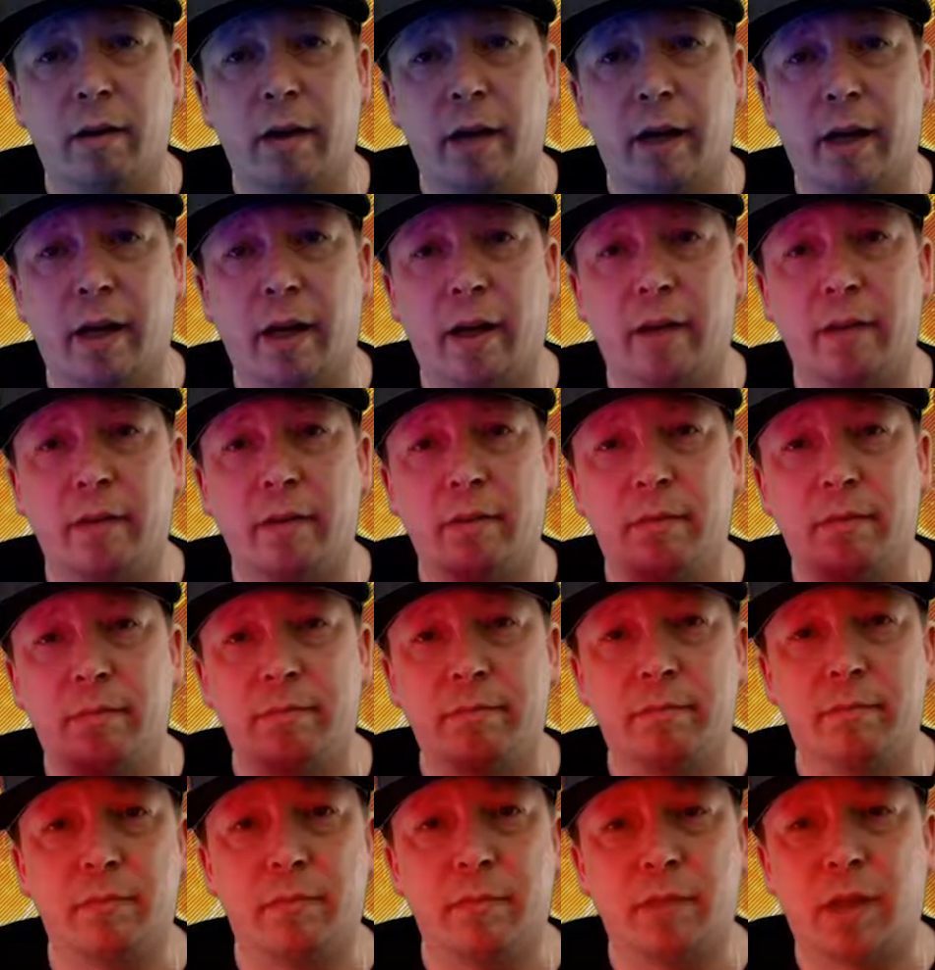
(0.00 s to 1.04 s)
at
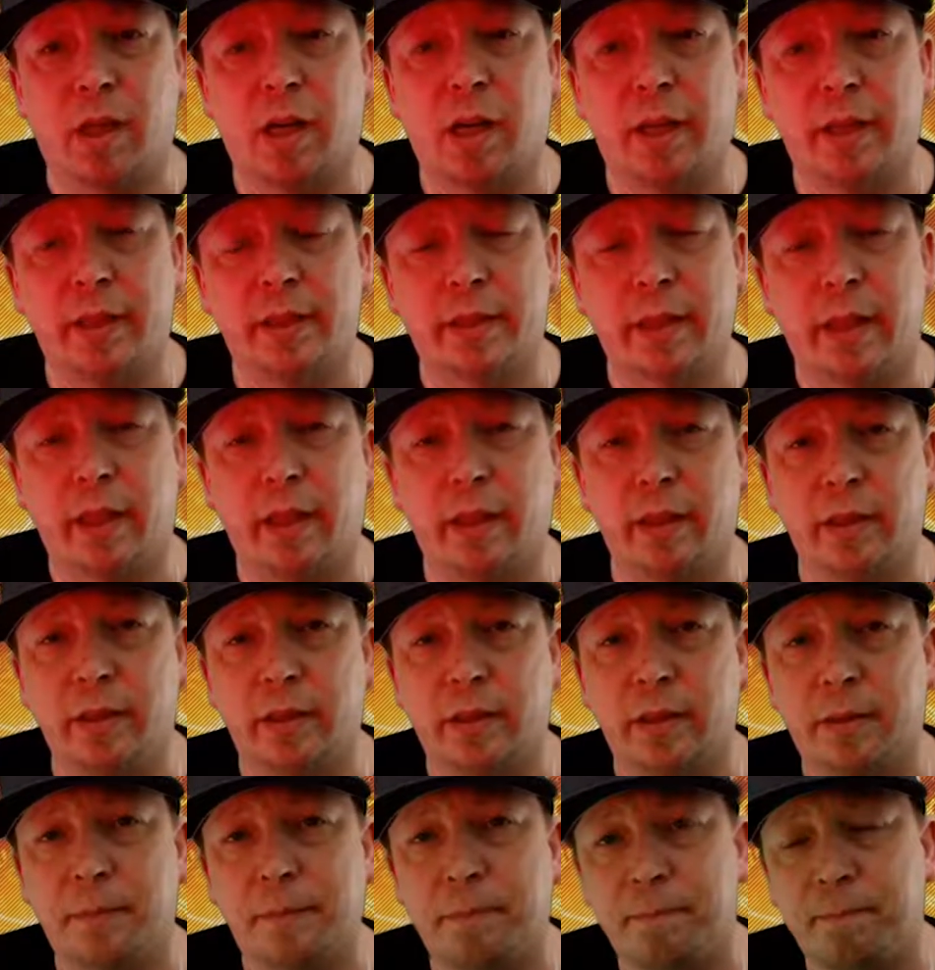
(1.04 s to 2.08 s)
the high
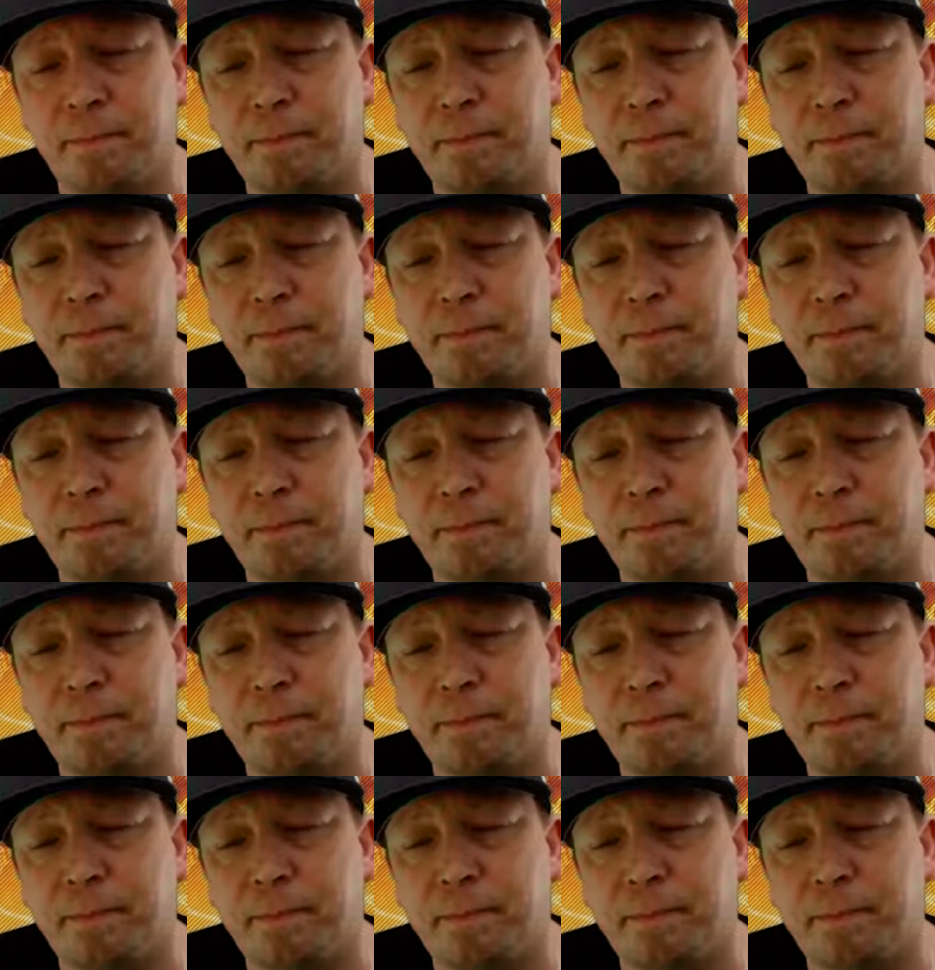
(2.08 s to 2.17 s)
settings.